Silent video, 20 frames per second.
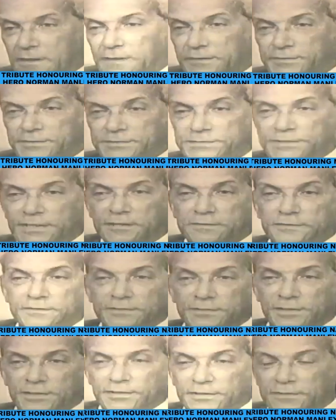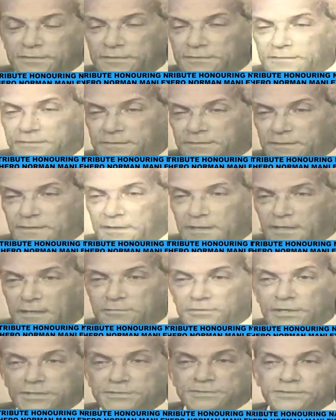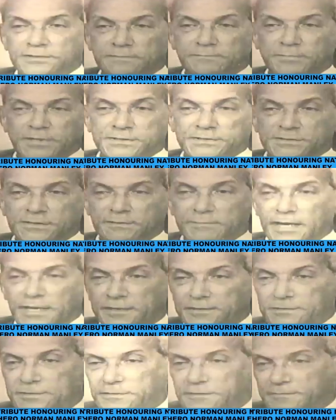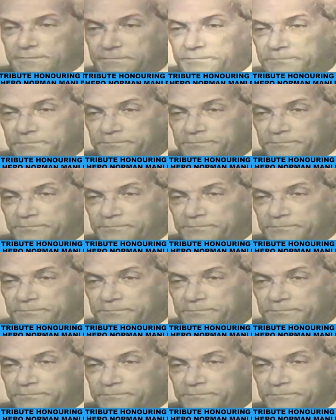on the second day, arrested Buster Manley,